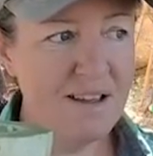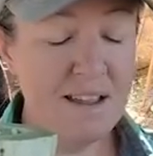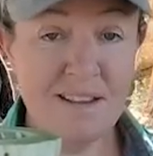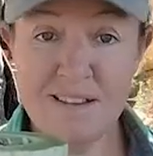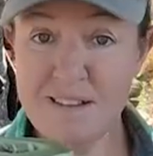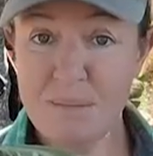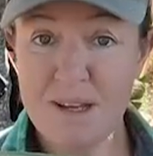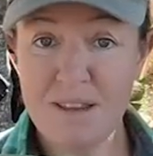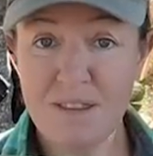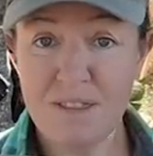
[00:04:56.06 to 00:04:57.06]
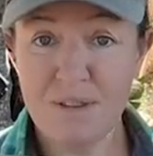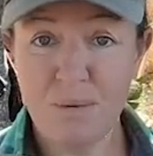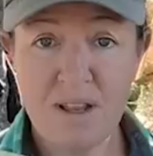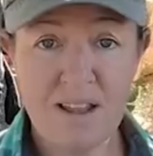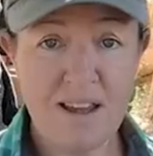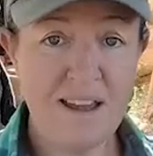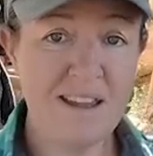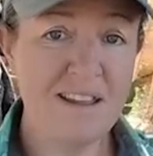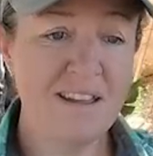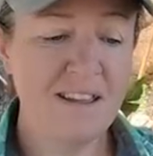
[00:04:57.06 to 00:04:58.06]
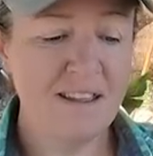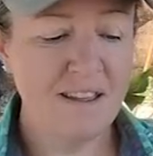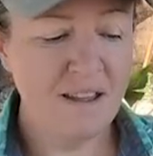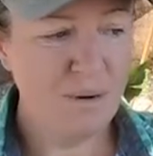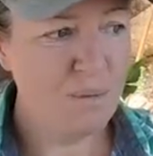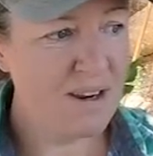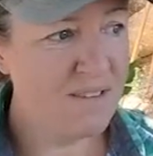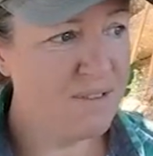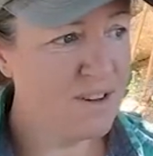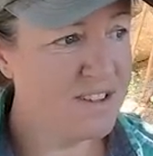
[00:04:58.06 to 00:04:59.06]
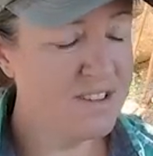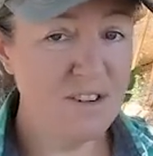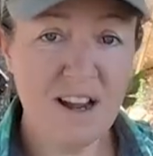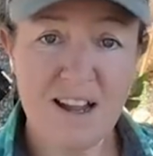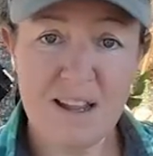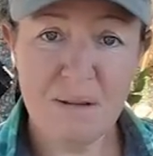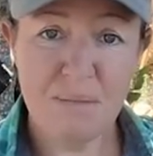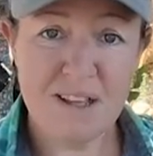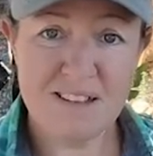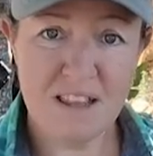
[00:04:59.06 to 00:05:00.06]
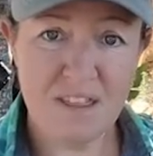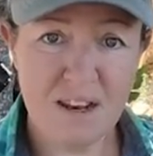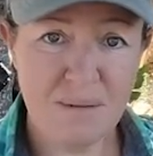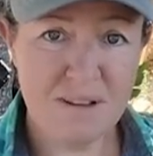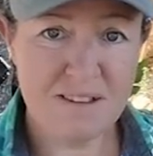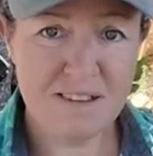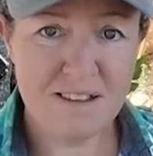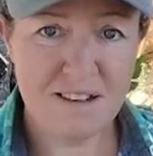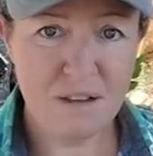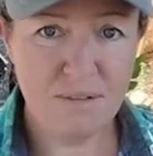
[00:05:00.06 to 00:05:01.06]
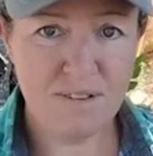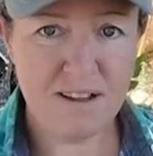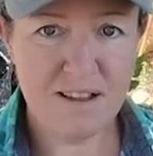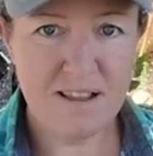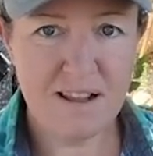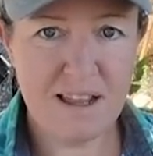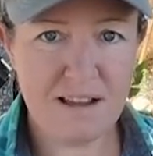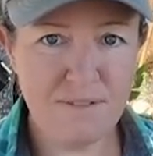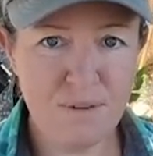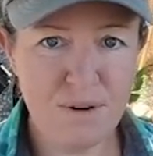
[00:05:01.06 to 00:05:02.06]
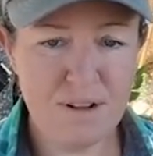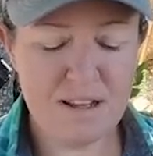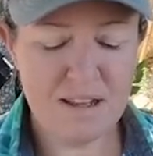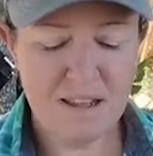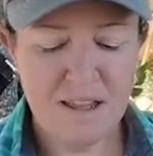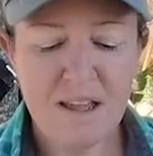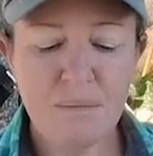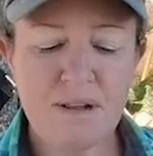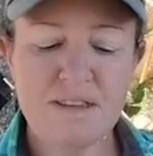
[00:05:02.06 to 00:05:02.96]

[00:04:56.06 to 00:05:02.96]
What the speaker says: at least a month while I waited for it to dry because I thought it was loofah, like a fool. But